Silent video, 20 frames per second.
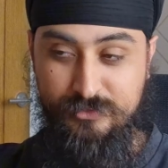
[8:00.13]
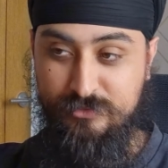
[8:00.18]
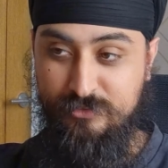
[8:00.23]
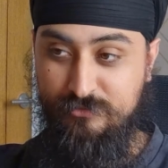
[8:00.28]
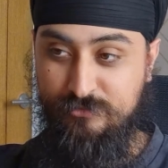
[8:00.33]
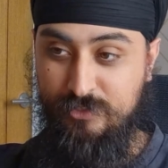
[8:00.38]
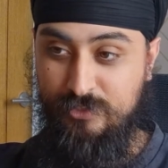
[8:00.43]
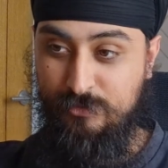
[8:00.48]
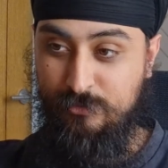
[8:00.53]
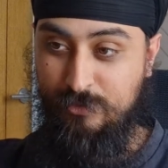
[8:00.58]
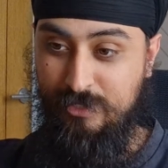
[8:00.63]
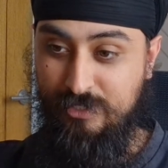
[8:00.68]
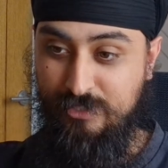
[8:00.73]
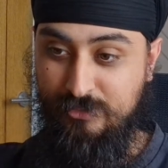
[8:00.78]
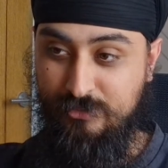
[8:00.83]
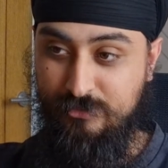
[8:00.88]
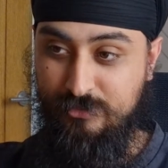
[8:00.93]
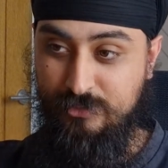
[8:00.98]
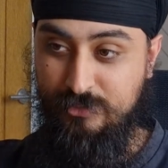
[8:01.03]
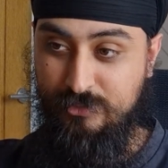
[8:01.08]
got quite
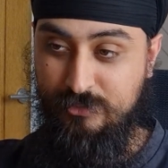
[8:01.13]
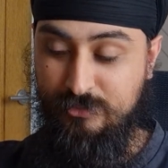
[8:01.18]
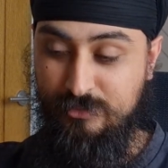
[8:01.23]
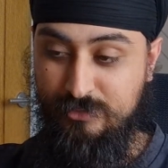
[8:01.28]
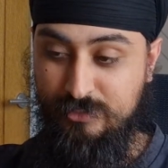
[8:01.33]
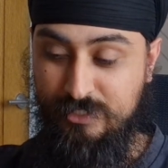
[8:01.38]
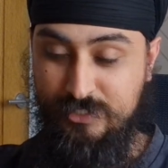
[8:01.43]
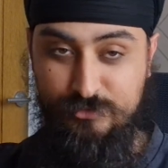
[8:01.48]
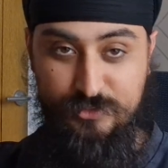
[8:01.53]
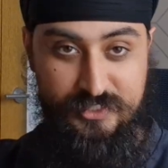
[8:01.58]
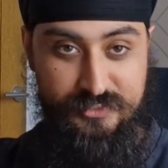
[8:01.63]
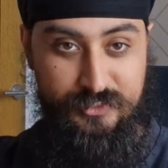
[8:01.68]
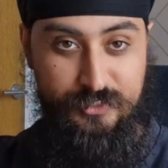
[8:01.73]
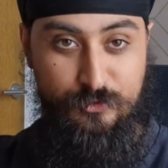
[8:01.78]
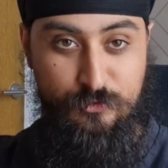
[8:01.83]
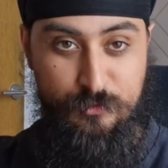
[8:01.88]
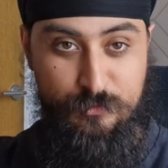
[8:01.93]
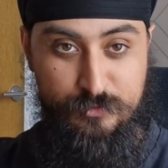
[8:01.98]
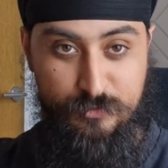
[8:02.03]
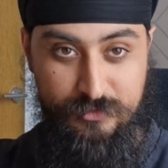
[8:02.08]
interesting
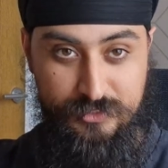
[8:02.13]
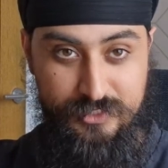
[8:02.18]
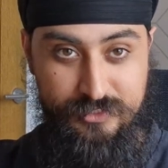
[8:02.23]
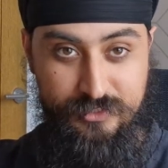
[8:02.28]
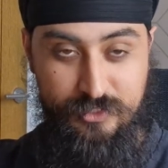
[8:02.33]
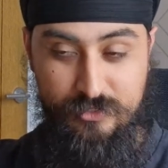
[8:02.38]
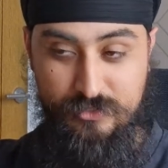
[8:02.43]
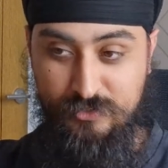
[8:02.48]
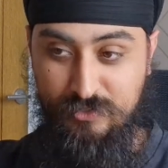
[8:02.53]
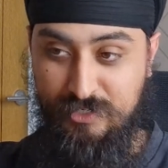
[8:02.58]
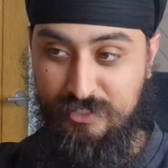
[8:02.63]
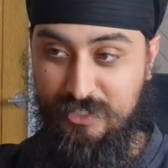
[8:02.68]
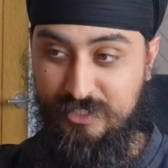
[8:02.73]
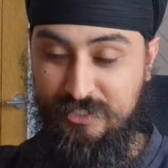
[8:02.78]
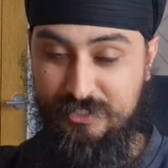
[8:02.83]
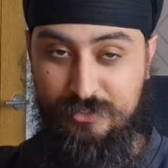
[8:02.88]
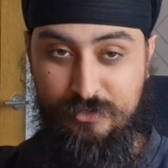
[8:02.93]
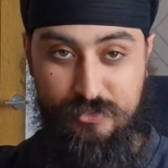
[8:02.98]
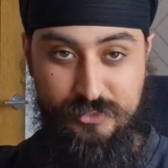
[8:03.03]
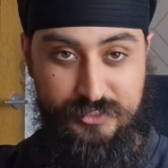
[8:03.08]
groups within those, like the
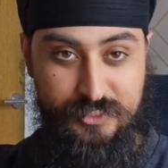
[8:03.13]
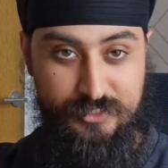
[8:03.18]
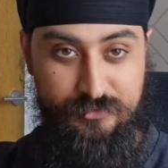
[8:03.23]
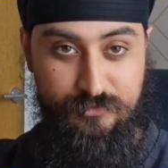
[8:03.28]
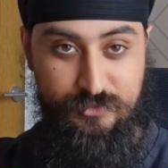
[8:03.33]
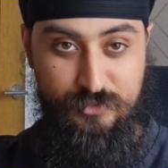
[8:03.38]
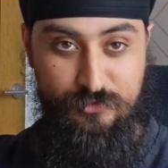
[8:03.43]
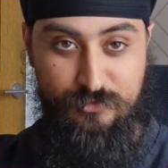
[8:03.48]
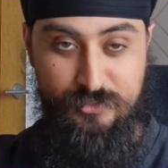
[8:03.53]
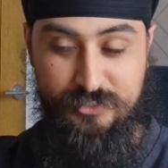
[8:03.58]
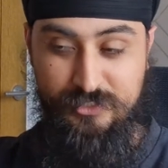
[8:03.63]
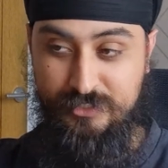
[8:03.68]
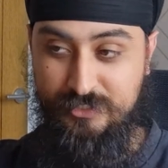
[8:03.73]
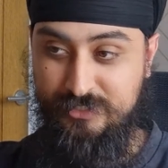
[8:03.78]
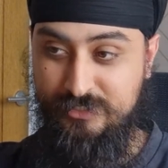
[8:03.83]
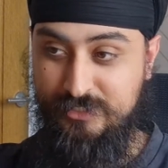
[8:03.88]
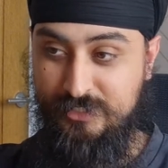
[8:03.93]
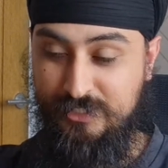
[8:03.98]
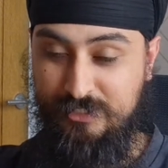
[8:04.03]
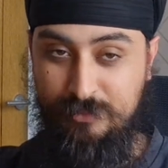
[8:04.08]
Gnostics for the Christians, the
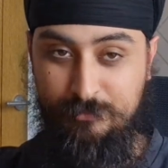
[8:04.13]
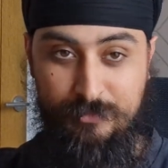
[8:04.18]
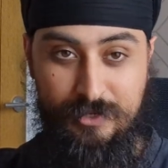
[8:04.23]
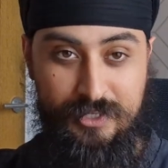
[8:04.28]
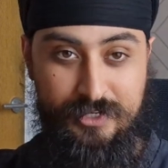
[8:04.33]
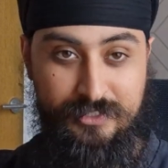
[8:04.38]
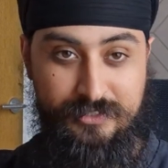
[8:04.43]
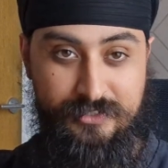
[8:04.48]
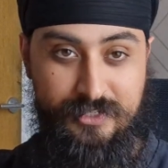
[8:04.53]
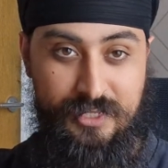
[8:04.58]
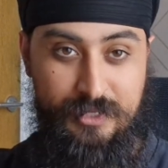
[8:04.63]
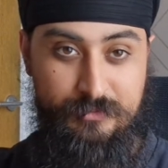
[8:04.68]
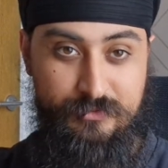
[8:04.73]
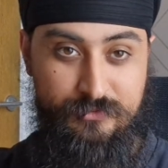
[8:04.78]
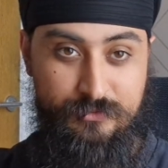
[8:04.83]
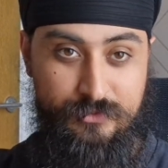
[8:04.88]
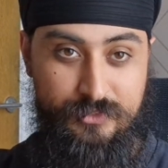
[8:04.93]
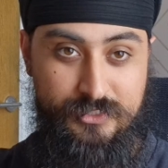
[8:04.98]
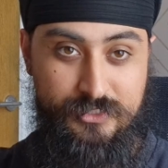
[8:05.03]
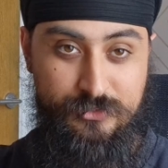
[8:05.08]
Kabbalah types for the
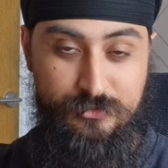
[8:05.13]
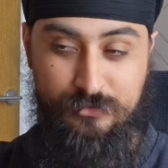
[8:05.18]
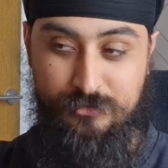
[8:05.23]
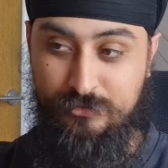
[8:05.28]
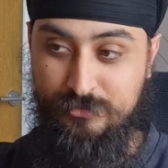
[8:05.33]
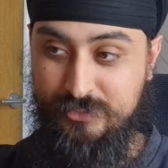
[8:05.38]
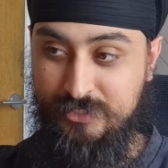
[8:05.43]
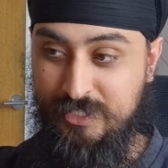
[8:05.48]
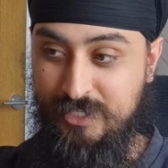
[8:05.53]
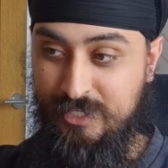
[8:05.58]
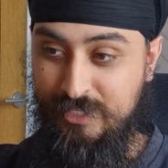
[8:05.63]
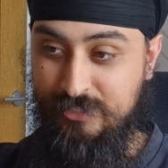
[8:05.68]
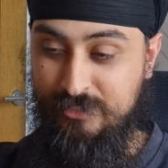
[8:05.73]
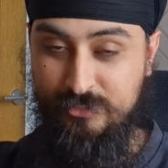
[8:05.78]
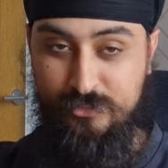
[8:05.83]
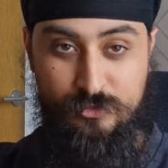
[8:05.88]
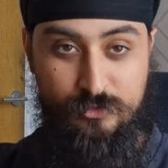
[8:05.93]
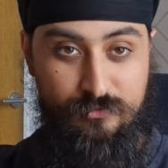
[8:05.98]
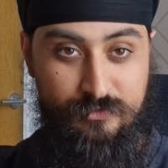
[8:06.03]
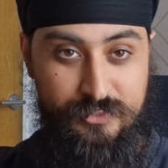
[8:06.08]
Jews, the
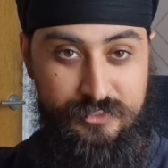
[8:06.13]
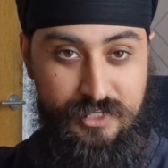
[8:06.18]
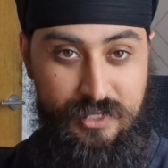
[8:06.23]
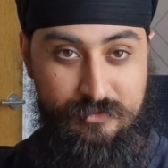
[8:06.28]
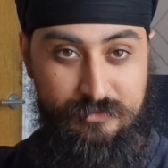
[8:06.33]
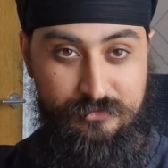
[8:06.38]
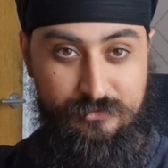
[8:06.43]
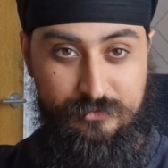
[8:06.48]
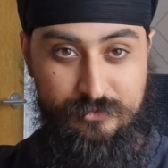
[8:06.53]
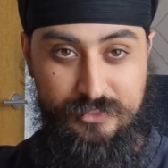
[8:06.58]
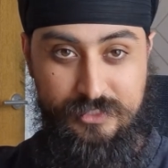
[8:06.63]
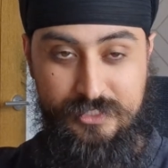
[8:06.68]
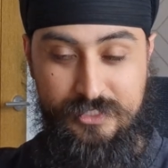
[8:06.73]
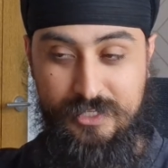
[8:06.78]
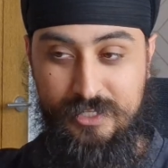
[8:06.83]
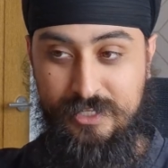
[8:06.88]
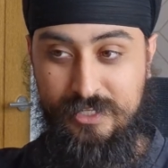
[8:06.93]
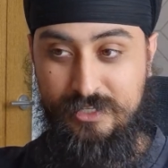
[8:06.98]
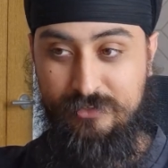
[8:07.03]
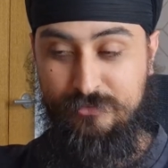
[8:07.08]
Sufi types for
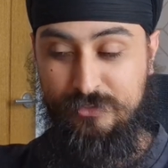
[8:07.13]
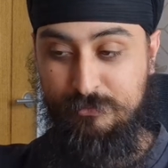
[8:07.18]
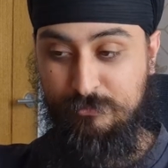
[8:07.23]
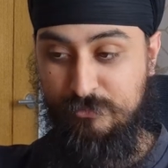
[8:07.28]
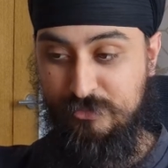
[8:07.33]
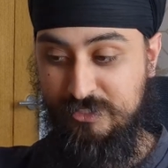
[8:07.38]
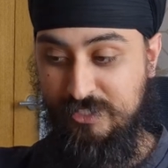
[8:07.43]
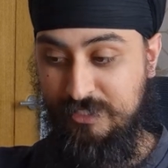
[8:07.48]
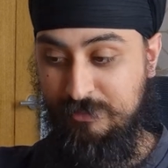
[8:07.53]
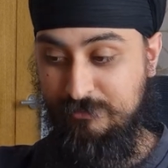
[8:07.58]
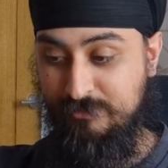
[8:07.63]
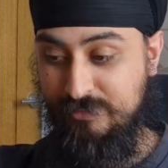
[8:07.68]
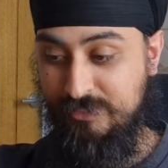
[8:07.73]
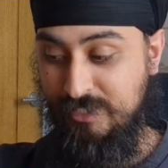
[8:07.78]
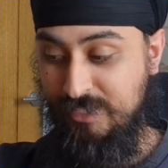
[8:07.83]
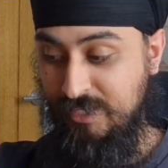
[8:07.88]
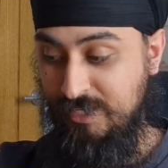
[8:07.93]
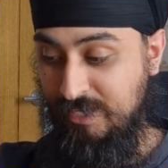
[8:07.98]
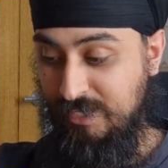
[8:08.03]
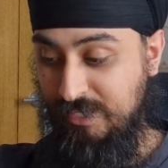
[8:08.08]
the Muslims,
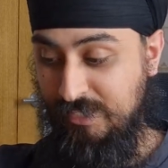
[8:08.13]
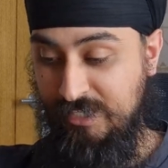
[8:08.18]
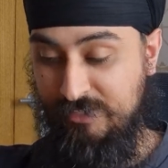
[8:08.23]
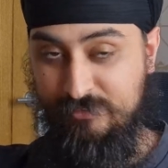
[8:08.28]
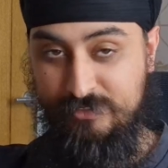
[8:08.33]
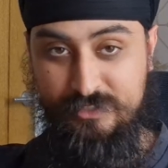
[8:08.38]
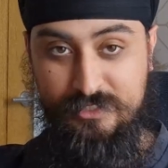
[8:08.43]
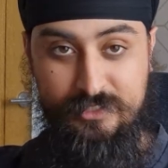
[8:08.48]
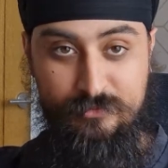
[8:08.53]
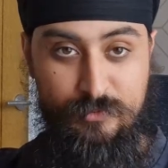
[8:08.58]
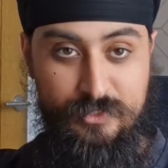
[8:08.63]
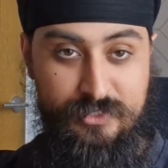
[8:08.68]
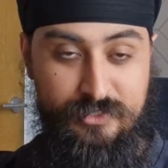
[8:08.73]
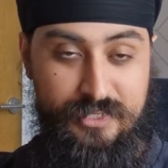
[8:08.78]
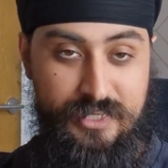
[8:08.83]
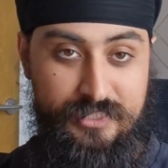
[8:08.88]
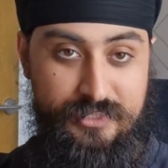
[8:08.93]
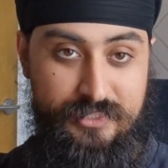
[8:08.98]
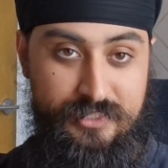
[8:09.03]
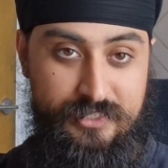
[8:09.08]
and even when you get
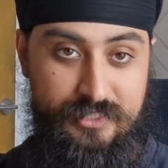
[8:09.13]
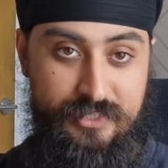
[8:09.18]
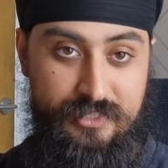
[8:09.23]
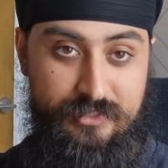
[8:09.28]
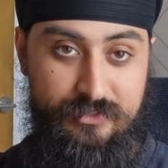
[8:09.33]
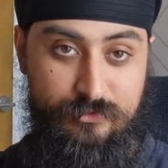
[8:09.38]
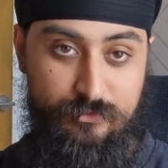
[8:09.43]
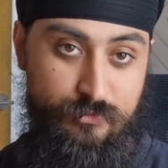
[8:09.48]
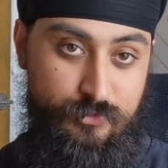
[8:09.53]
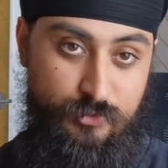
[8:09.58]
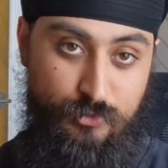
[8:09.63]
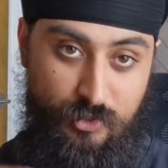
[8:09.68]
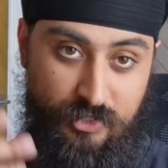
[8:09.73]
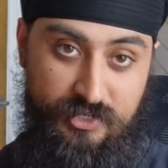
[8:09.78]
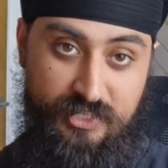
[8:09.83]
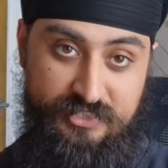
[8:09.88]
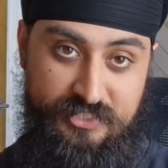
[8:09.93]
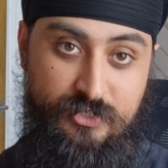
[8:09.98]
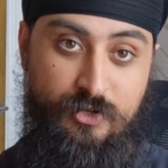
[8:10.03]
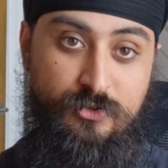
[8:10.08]
the who are like the
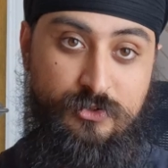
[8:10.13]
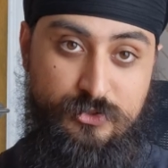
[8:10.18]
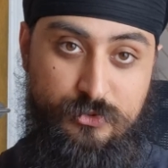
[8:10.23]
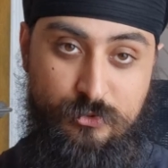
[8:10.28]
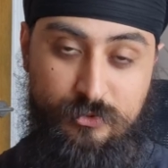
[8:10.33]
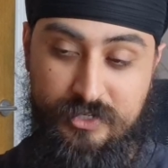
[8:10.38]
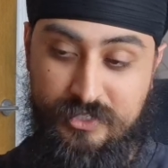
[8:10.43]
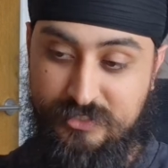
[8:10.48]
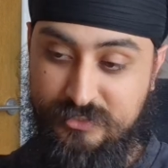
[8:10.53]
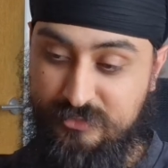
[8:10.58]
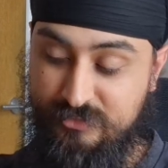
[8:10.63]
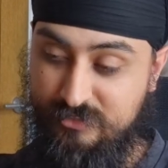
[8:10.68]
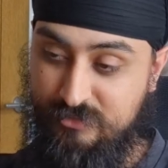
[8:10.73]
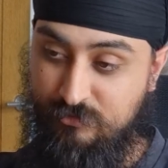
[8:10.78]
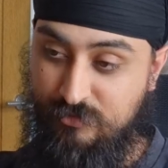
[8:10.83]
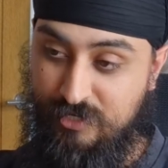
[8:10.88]
non-dualists, right?